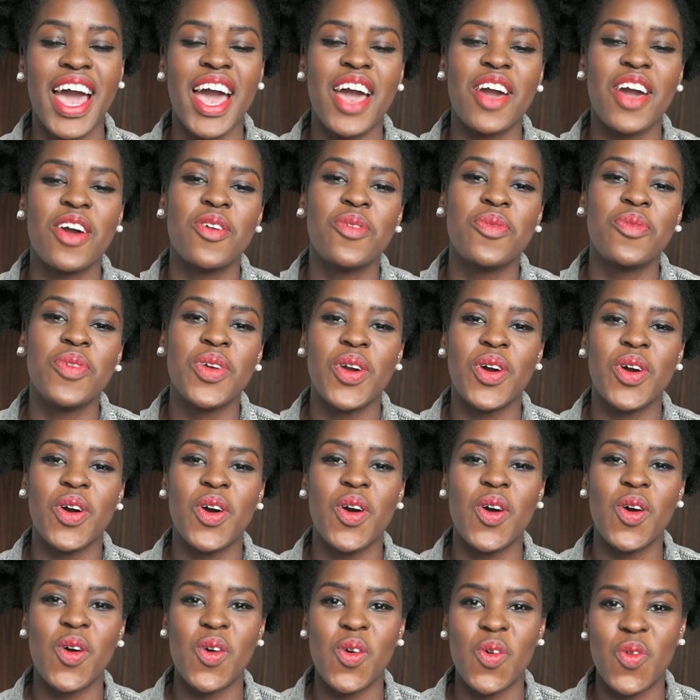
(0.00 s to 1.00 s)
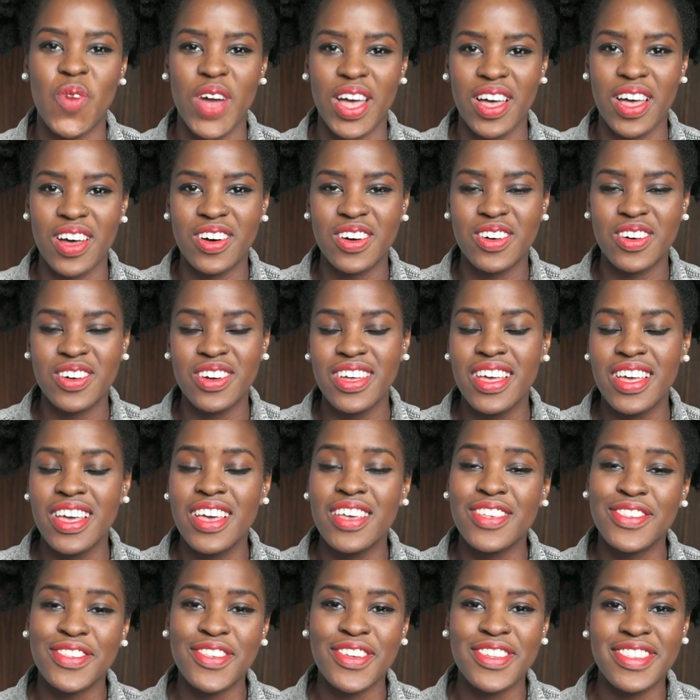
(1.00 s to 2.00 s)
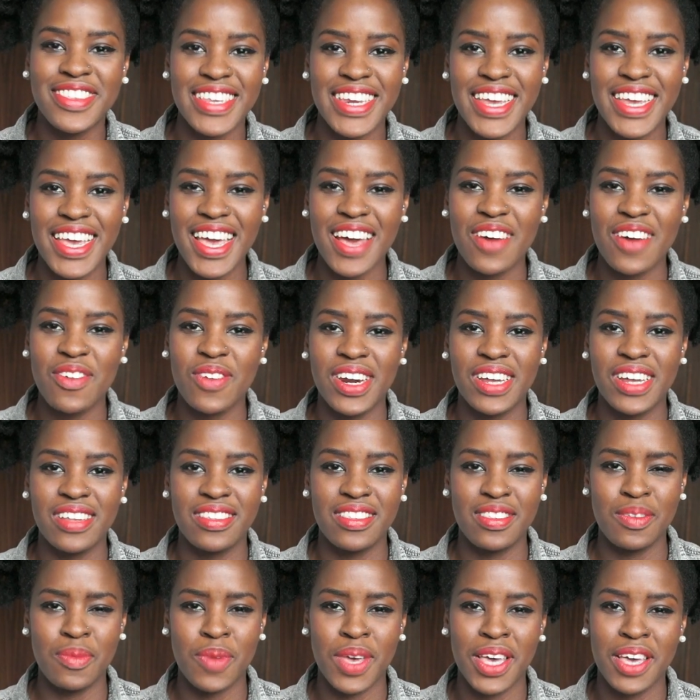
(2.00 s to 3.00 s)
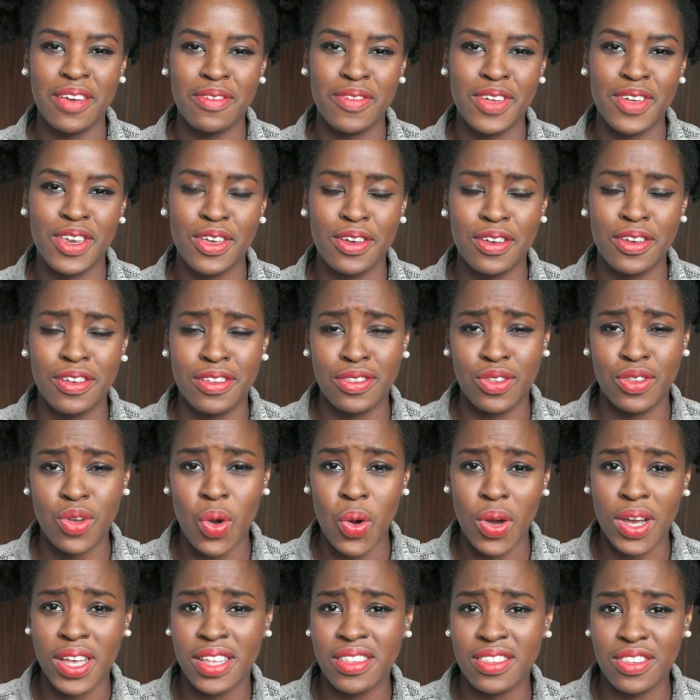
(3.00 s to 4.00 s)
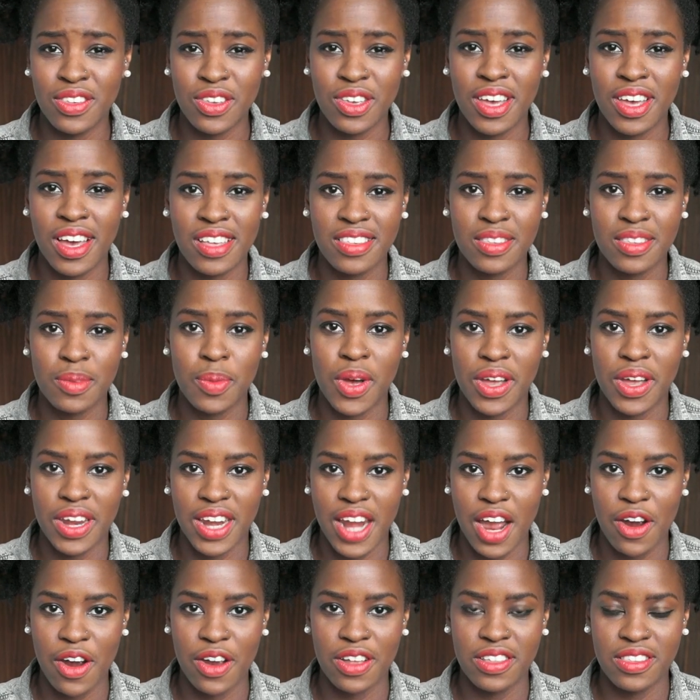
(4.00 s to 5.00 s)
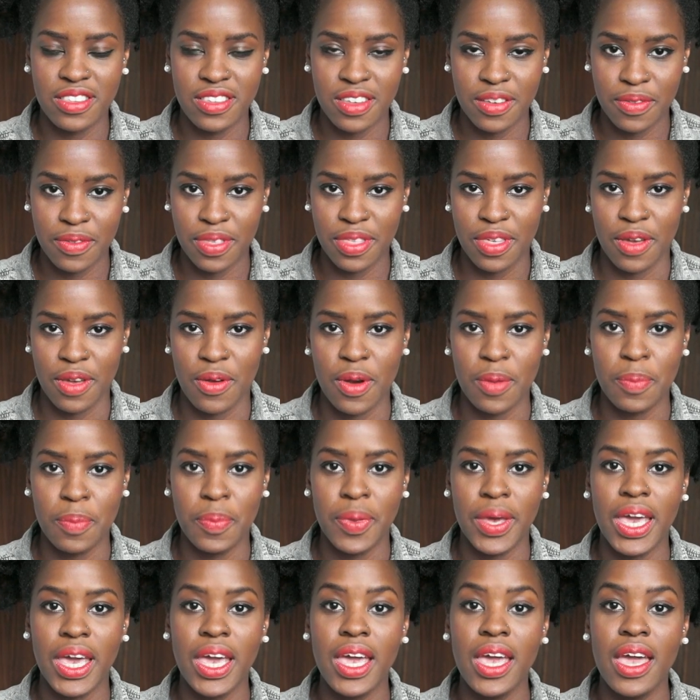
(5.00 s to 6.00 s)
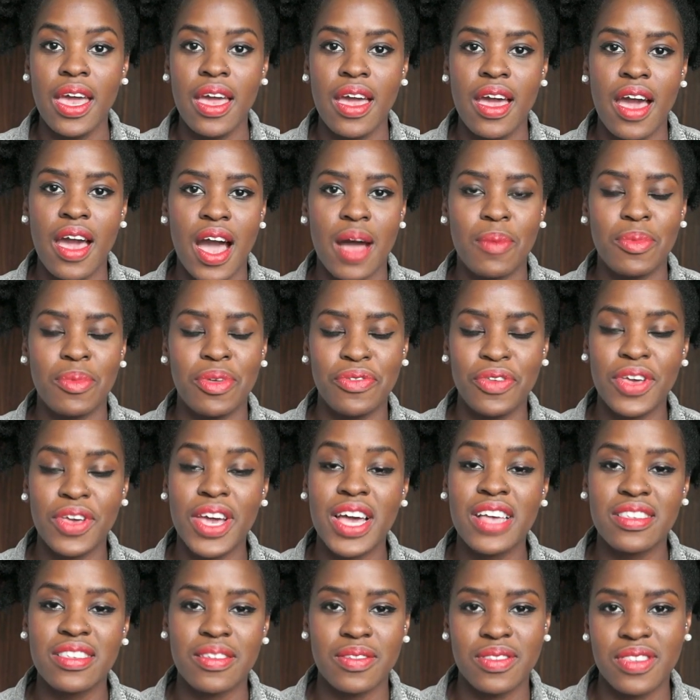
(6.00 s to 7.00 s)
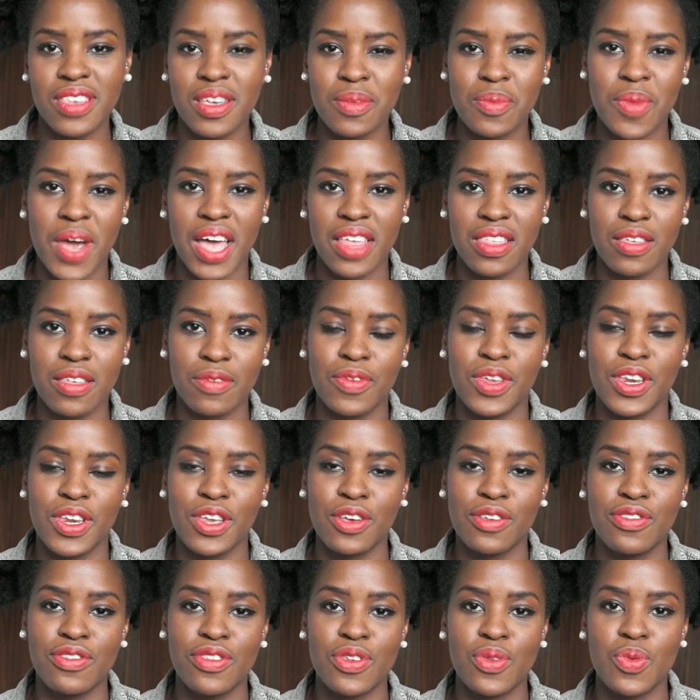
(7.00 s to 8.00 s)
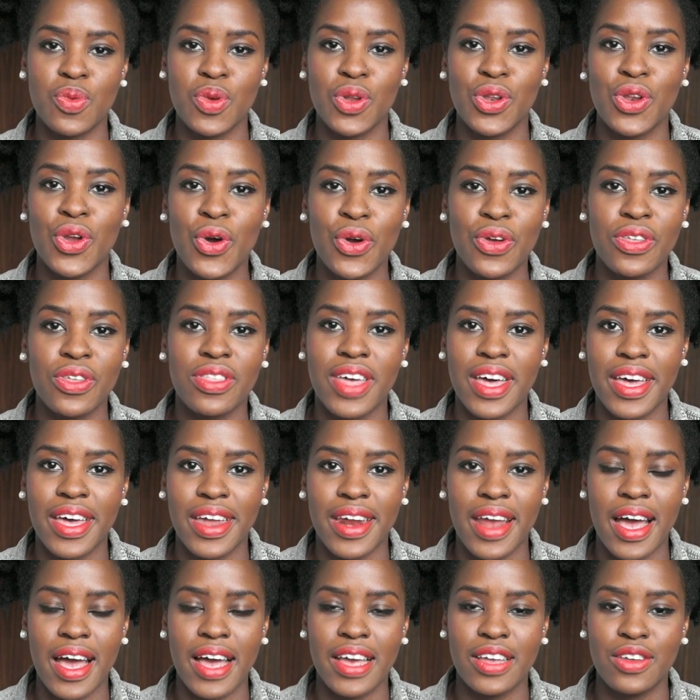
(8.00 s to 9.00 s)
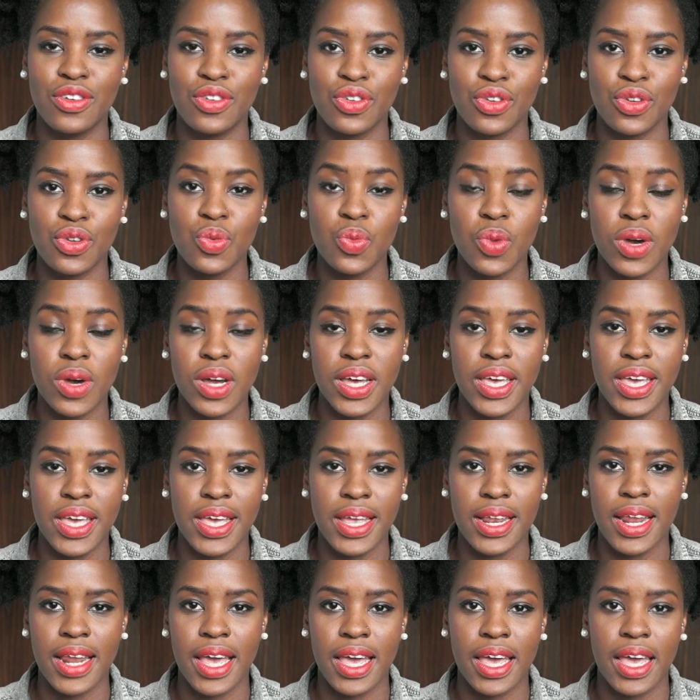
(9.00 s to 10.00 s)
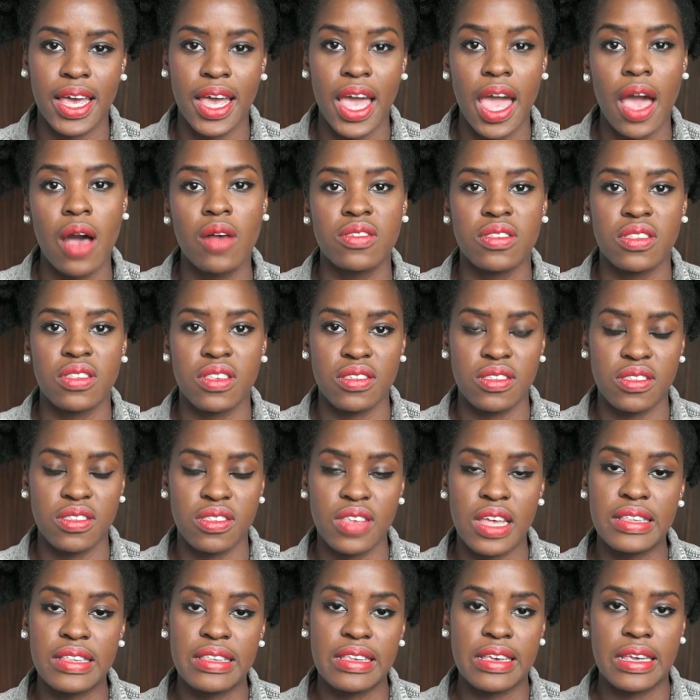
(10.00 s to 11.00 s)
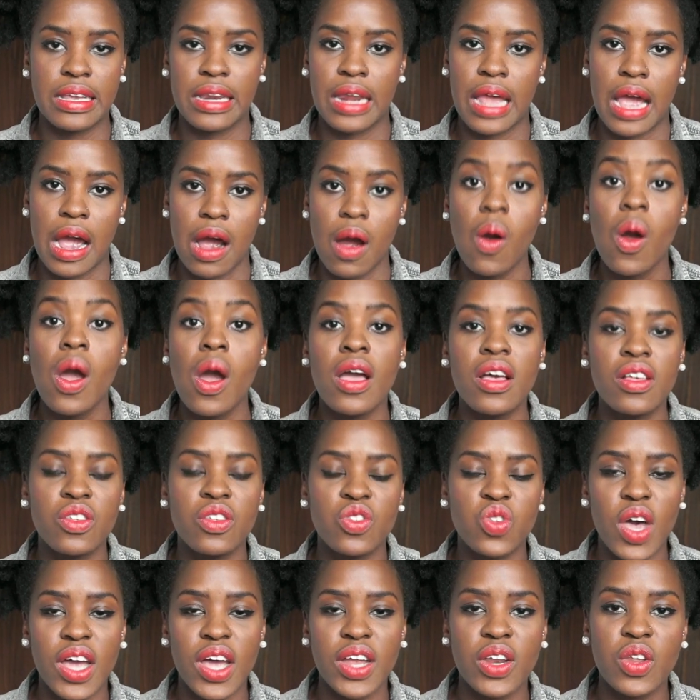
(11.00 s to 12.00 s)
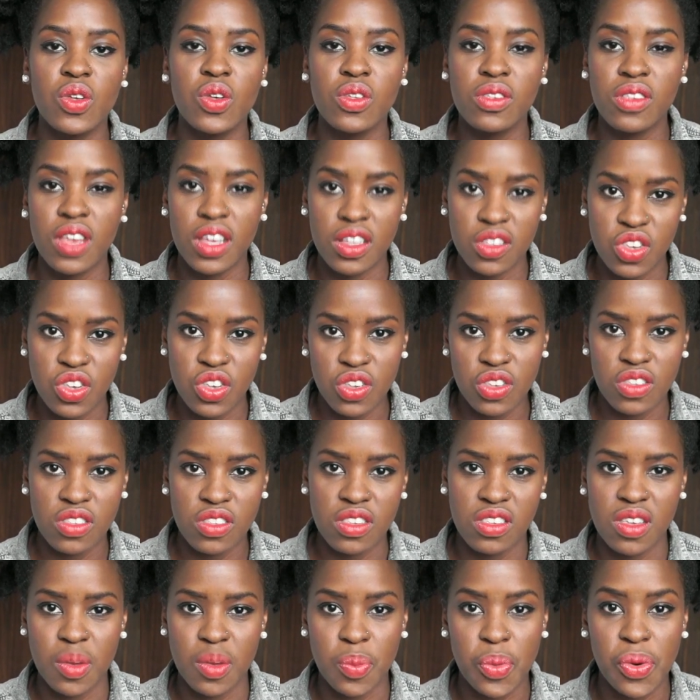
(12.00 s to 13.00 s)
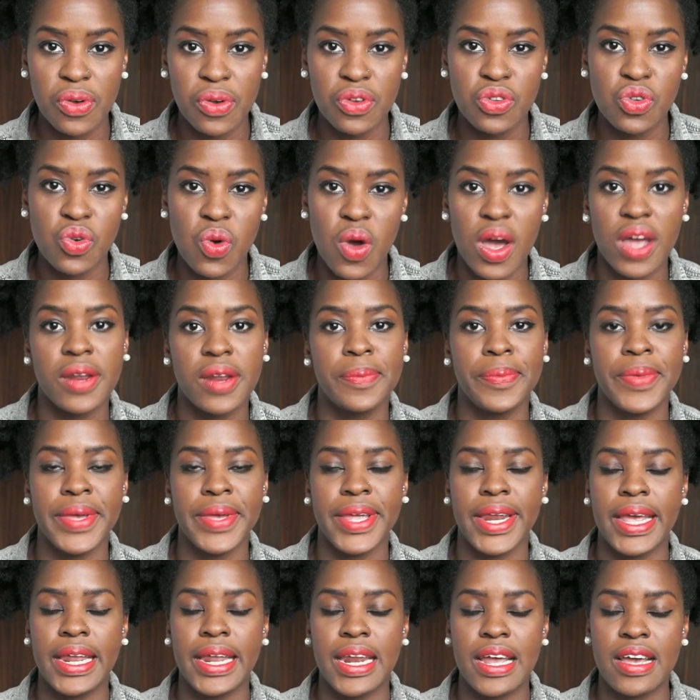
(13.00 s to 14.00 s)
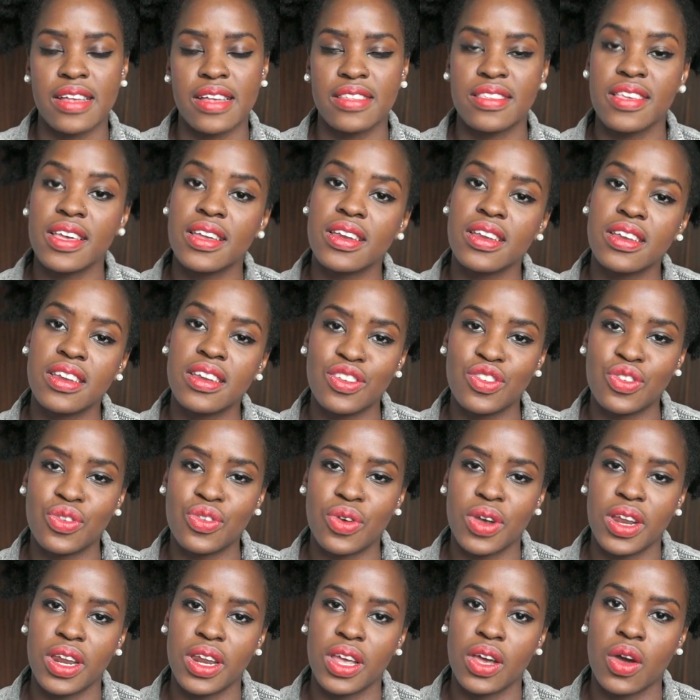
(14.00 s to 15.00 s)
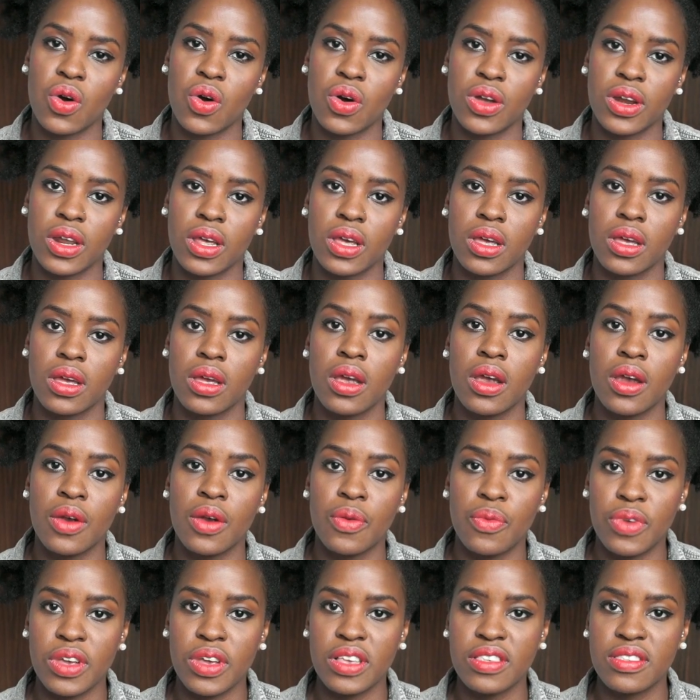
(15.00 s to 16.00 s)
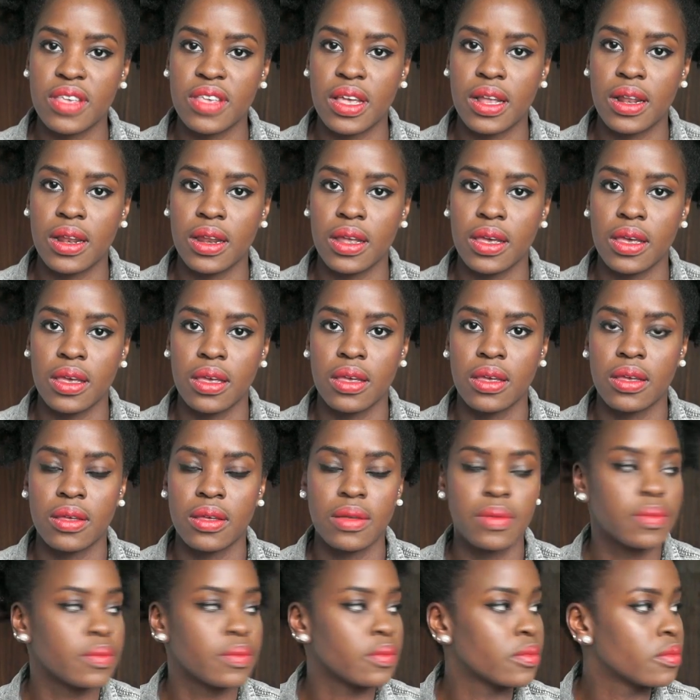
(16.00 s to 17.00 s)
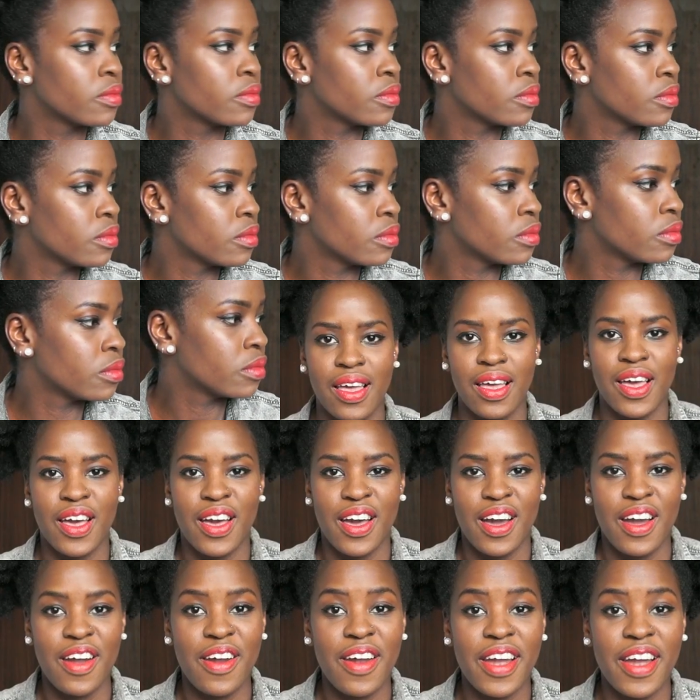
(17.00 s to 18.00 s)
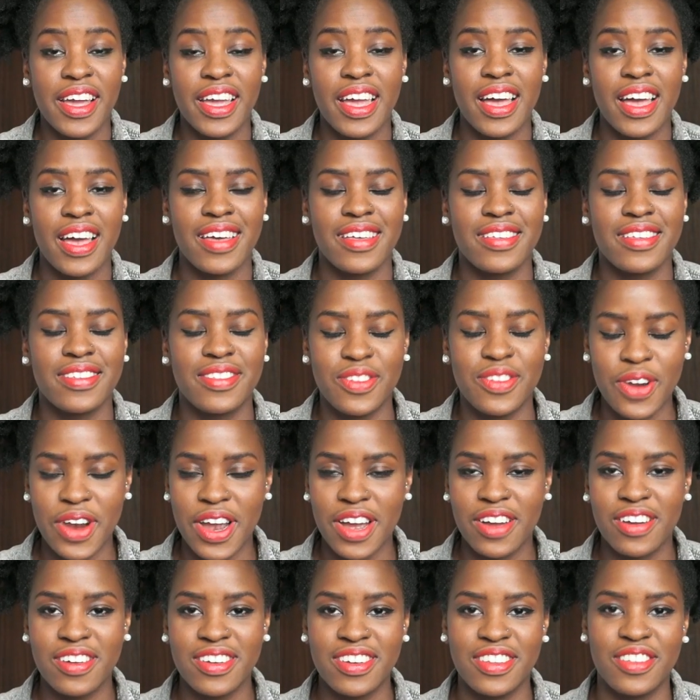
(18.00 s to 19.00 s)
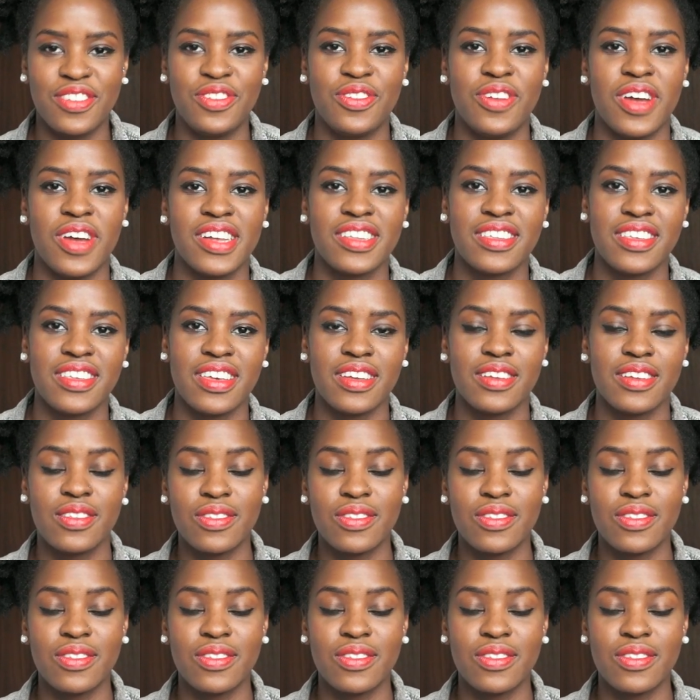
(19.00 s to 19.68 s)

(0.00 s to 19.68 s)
I hope you're all well. So today I wanted to make a video talking to you guys about narrative therapy. If you guys have seen my other videos, you would know that I do work in like a counseling setting now, so I do tend to use this approach quite a bit, and I attended a training on it recently. Alright guys, sorry I got distracted.